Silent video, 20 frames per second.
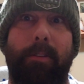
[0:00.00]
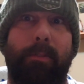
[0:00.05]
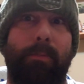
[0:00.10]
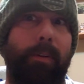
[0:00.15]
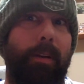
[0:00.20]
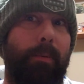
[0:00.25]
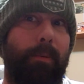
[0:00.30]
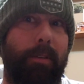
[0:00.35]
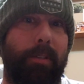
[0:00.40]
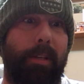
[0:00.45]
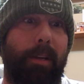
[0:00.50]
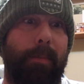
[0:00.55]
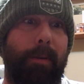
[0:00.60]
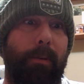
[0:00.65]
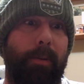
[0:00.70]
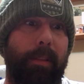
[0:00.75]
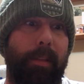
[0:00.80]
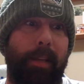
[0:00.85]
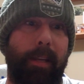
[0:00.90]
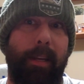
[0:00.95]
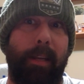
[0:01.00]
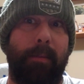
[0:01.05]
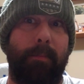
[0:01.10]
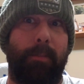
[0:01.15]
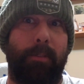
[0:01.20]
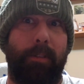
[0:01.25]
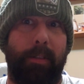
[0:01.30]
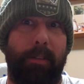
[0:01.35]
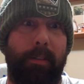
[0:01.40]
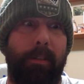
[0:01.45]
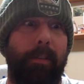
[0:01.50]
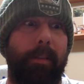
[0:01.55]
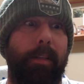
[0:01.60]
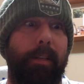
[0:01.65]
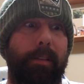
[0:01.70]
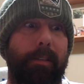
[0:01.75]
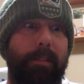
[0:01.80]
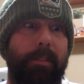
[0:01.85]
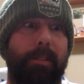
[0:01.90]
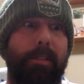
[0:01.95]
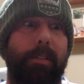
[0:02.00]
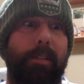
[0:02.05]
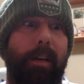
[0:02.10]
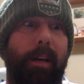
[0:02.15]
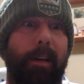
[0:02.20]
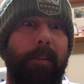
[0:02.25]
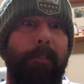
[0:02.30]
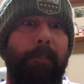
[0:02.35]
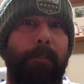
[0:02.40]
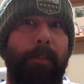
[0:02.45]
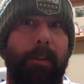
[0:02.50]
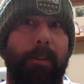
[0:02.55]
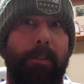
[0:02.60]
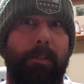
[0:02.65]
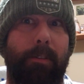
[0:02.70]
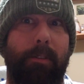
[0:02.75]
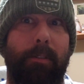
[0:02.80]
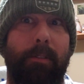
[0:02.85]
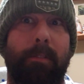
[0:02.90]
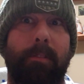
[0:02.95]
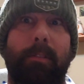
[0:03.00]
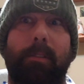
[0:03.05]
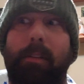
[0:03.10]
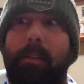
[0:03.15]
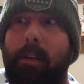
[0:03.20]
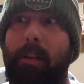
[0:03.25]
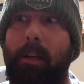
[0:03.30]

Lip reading: what I want to talk about with the Hamlin is I feel